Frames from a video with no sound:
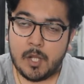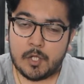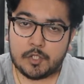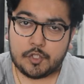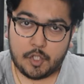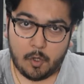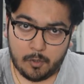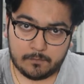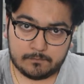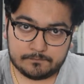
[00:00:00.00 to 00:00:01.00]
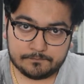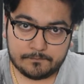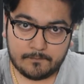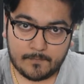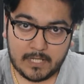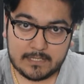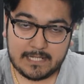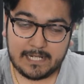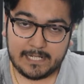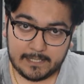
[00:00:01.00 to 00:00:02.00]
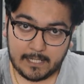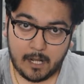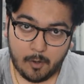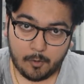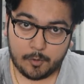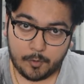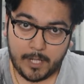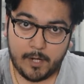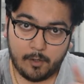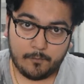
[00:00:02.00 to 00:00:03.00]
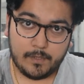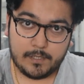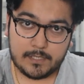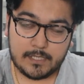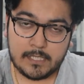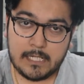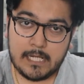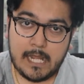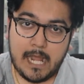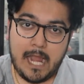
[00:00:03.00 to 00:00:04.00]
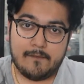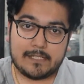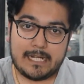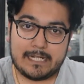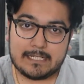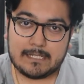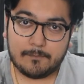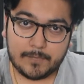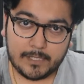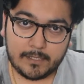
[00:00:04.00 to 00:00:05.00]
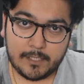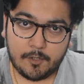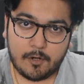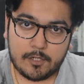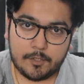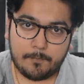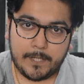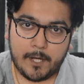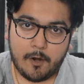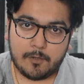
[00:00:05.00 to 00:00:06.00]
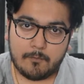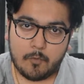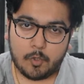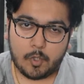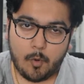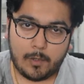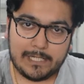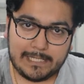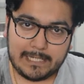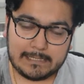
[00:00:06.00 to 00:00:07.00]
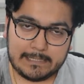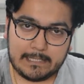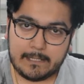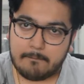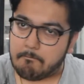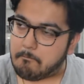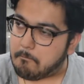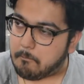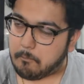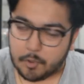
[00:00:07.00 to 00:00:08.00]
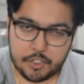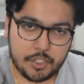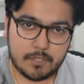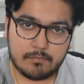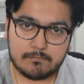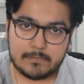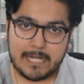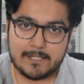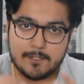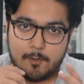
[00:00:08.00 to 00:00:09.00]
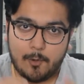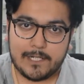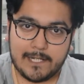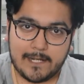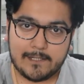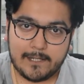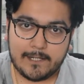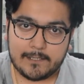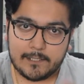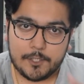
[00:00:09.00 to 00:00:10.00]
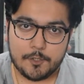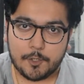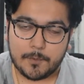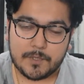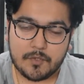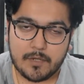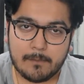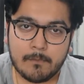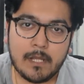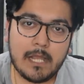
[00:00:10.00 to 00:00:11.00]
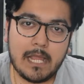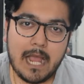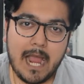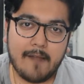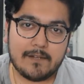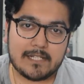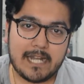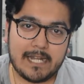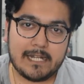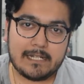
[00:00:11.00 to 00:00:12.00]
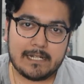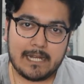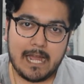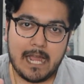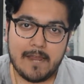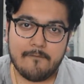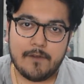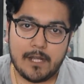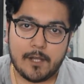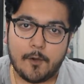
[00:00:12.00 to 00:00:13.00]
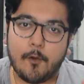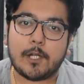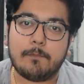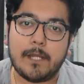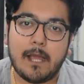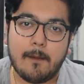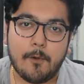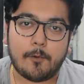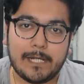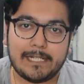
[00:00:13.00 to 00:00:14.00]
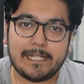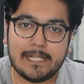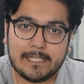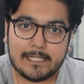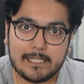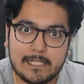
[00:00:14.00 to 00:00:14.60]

So, starting now, today onwards, I have decided something. In order to bring out more quality content and push that quality content in the YouTube stream, I have decided that I will not be uploading daily.